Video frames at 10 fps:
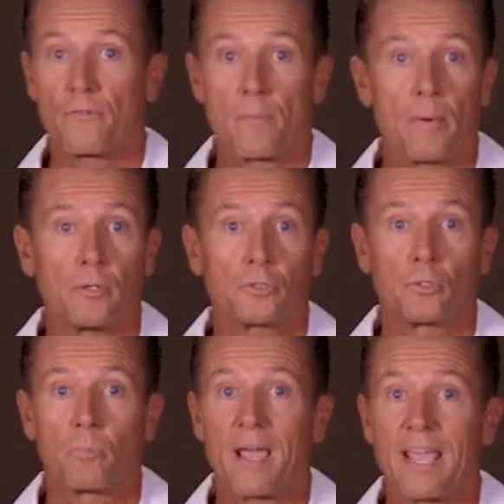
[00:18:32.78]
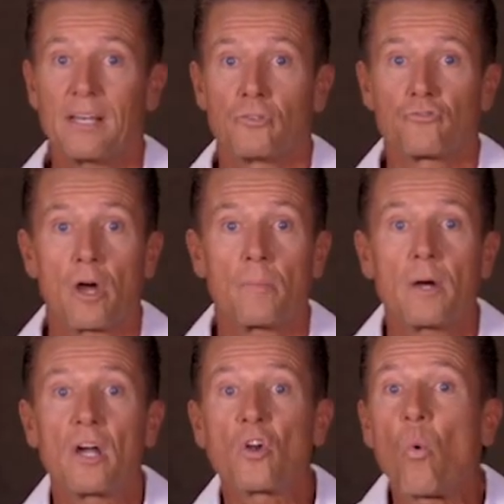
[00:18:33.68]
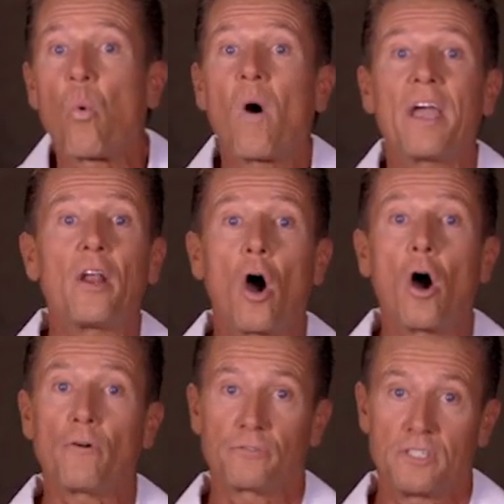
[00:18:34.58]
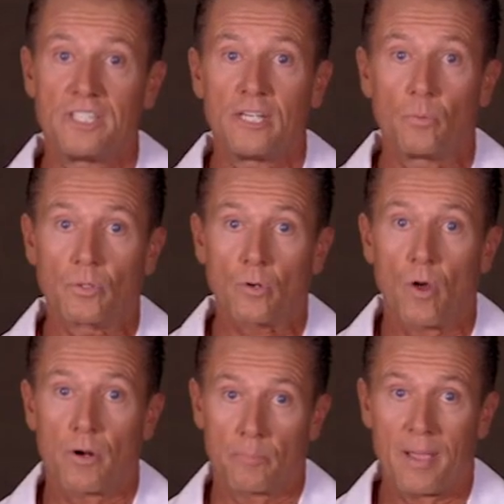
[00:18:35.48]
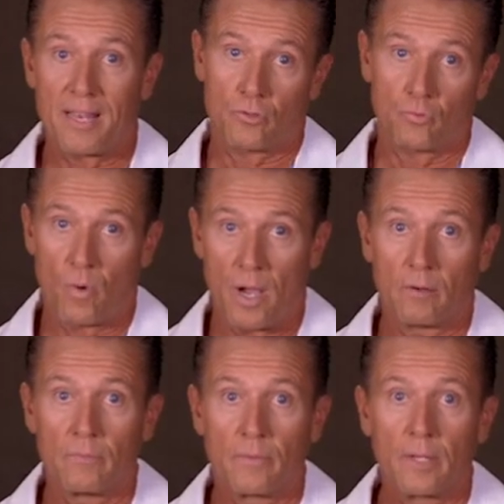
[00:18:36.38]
from emotional pain and trauma quite often deal with chronic pain as well.